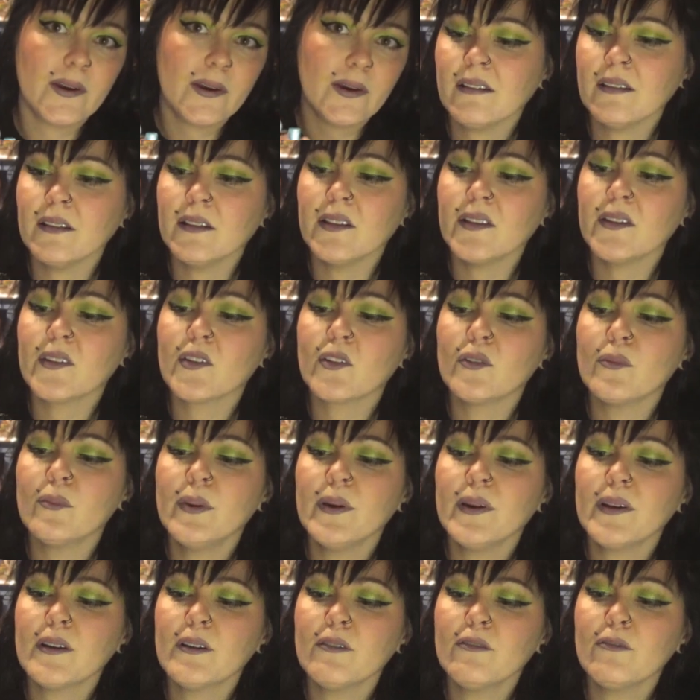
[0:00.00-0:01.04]
A little
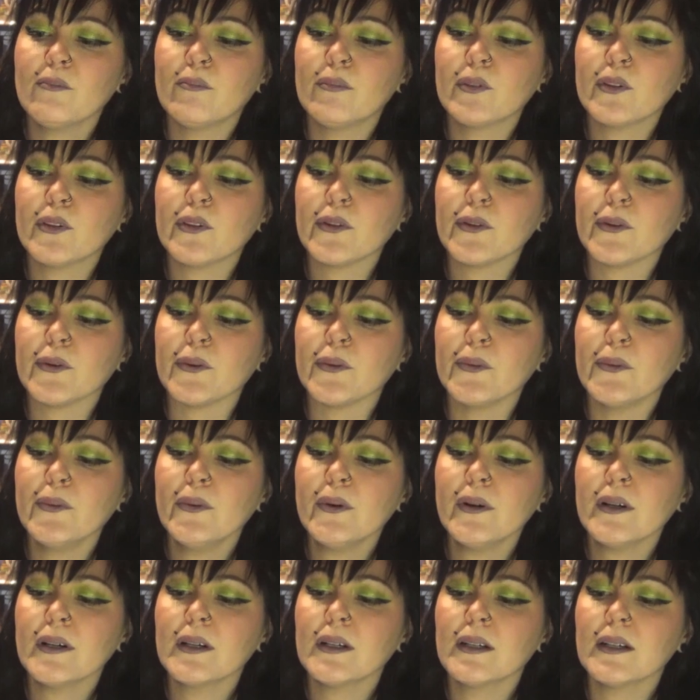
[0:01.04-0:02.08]
bit of blue.
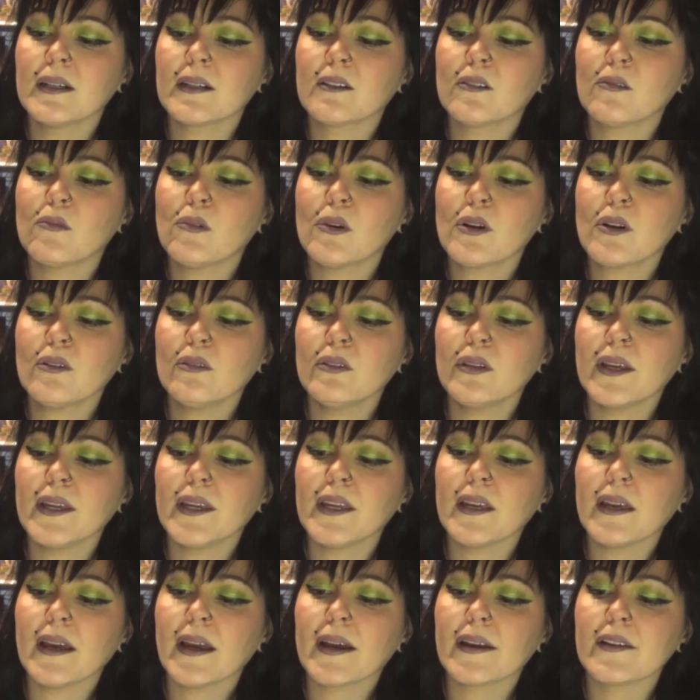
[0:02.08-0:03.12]
I don't want to like
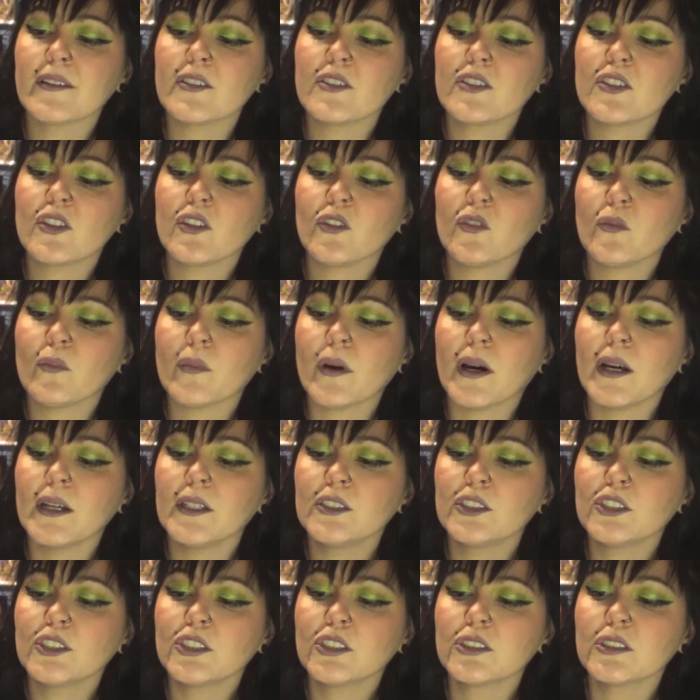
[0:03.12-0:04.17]
add too much.